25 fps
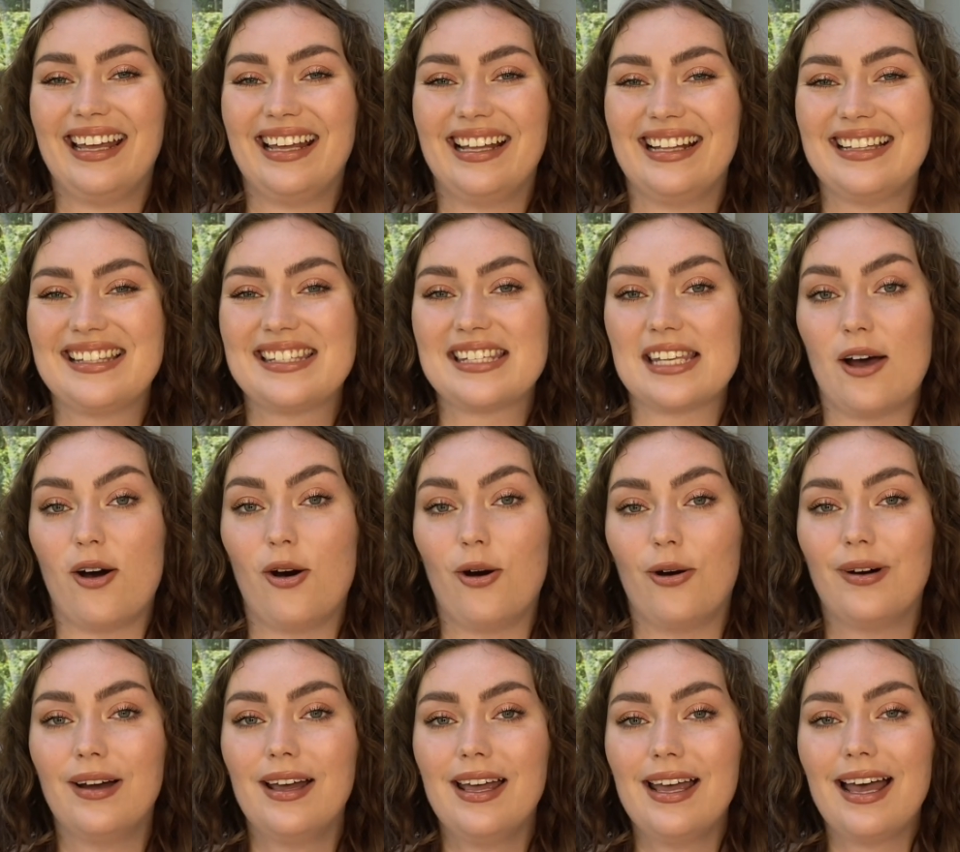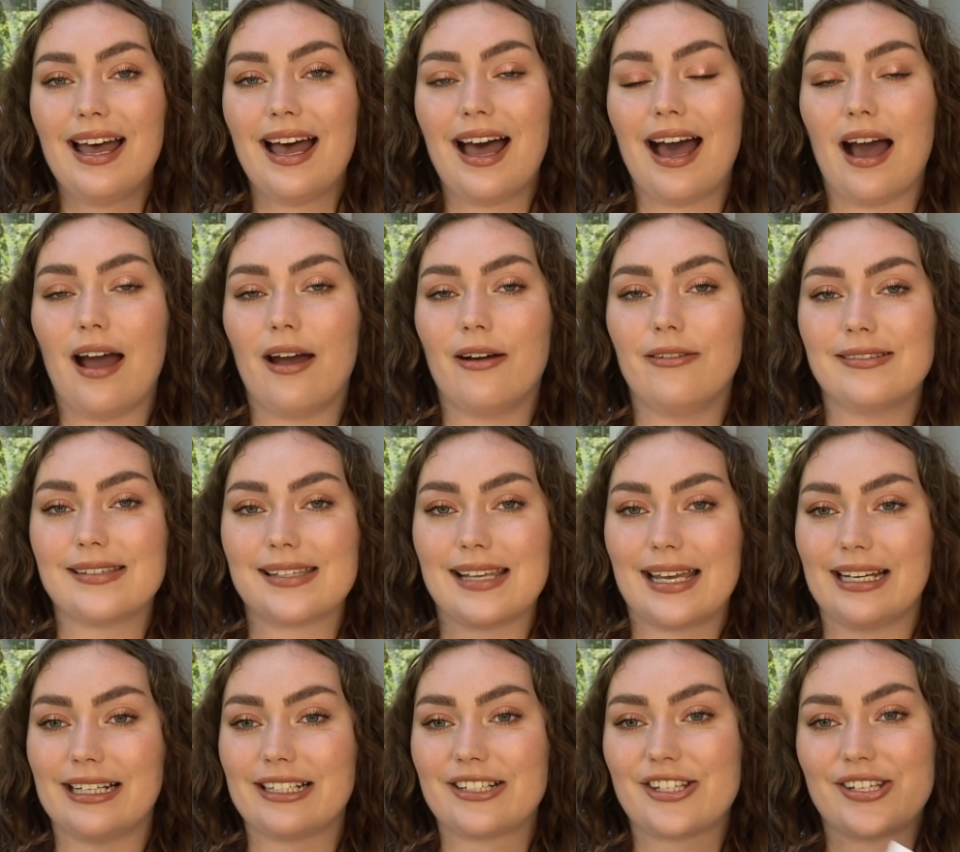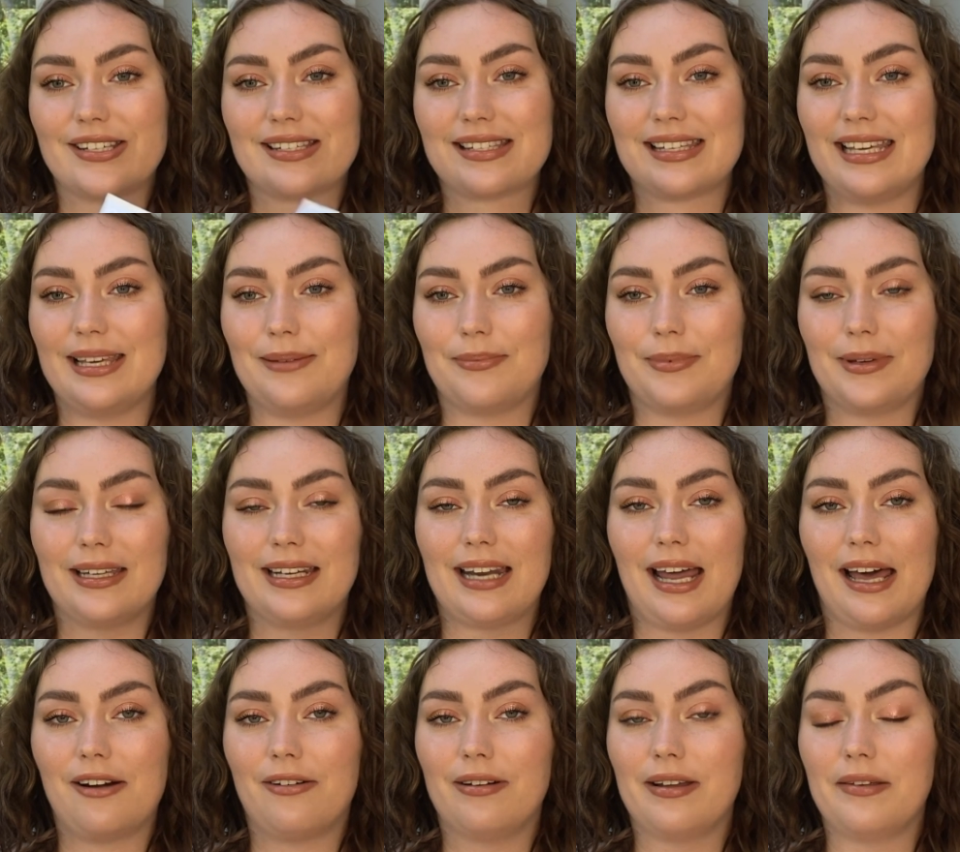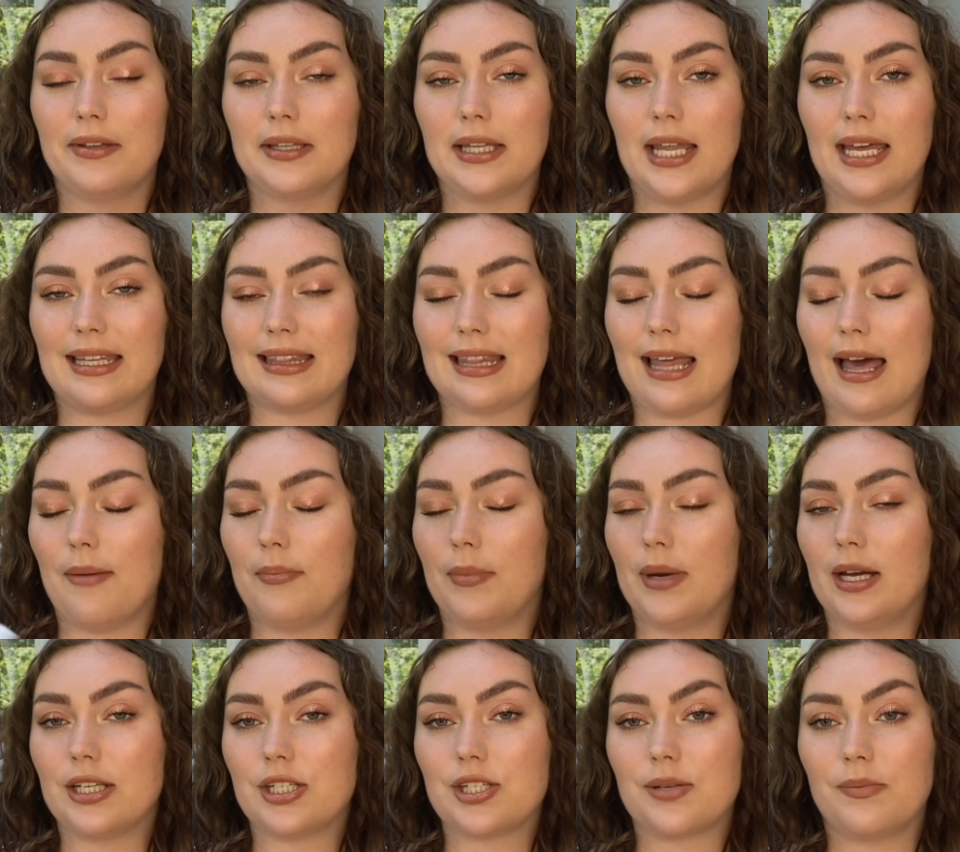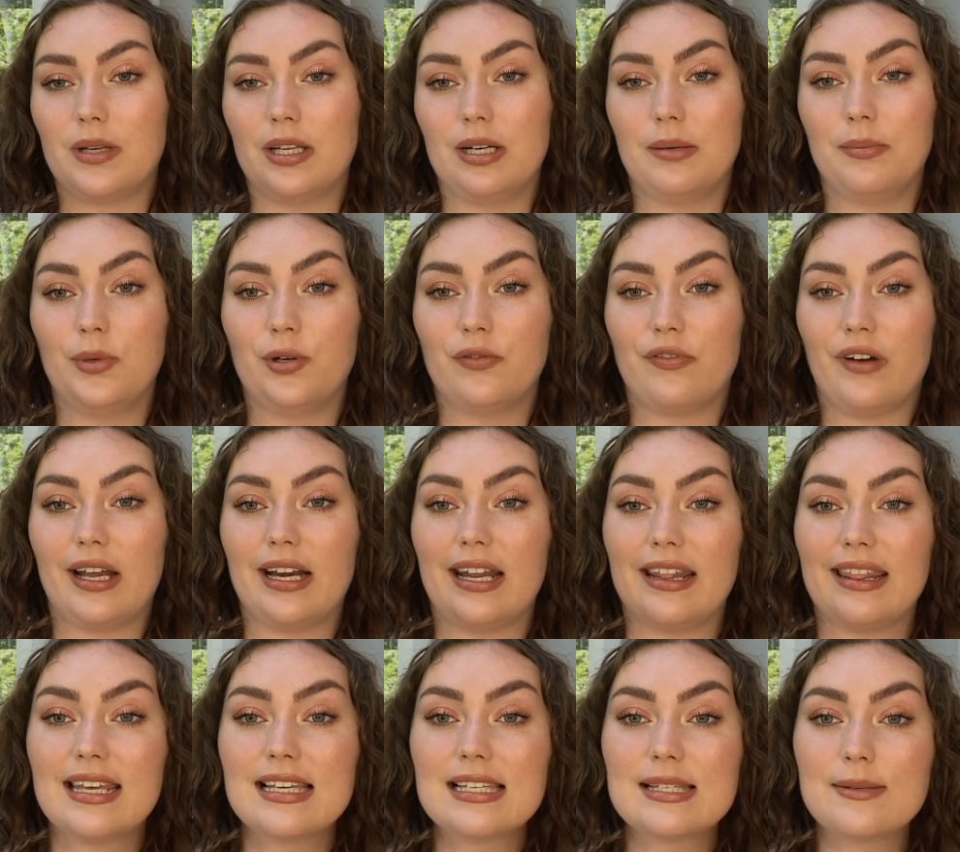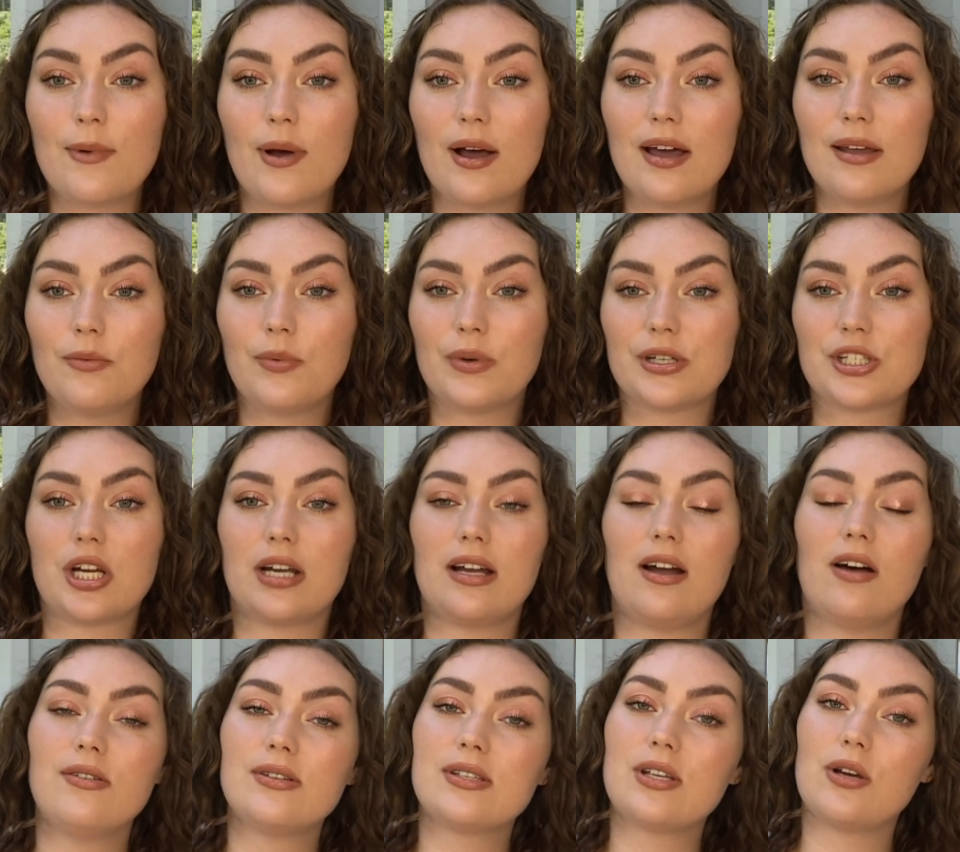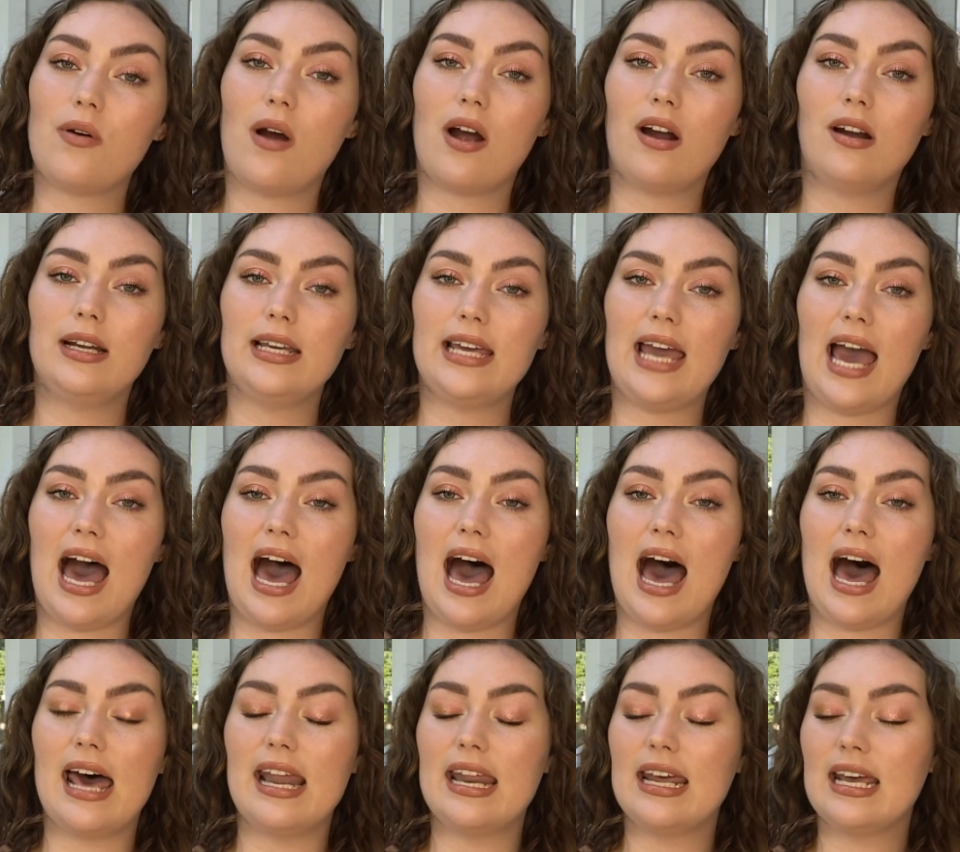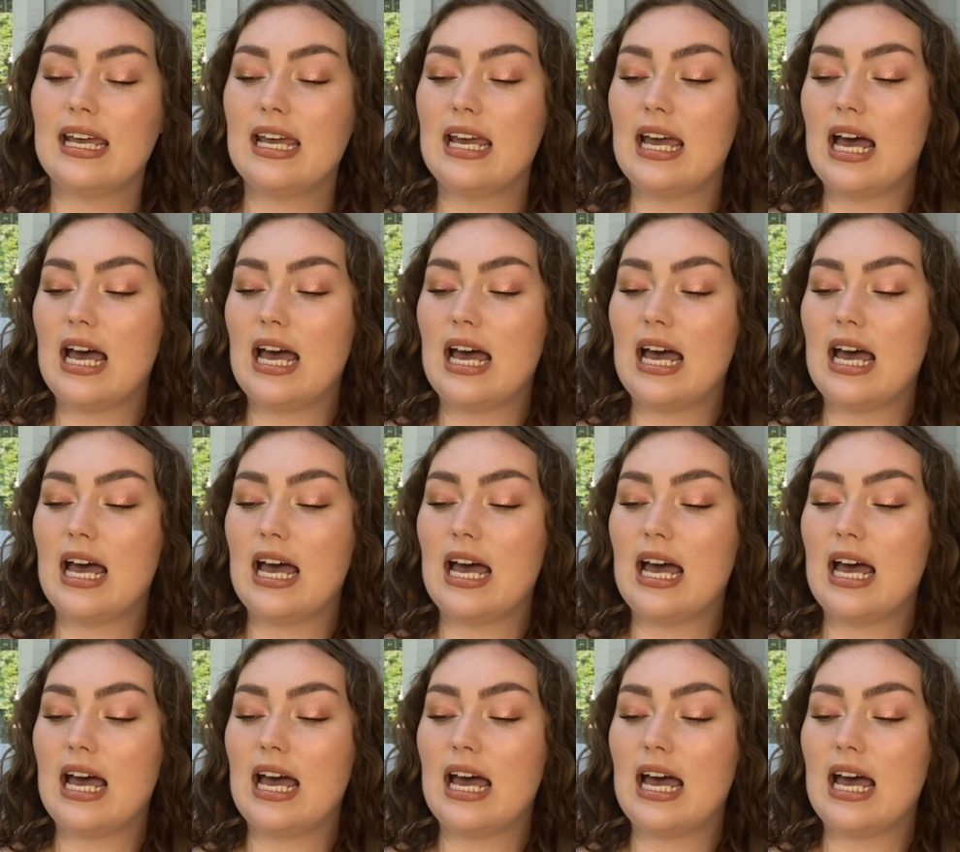And so I was like, just keep it. I don't even like that much. I'm gonna move on to this one, which I also already had.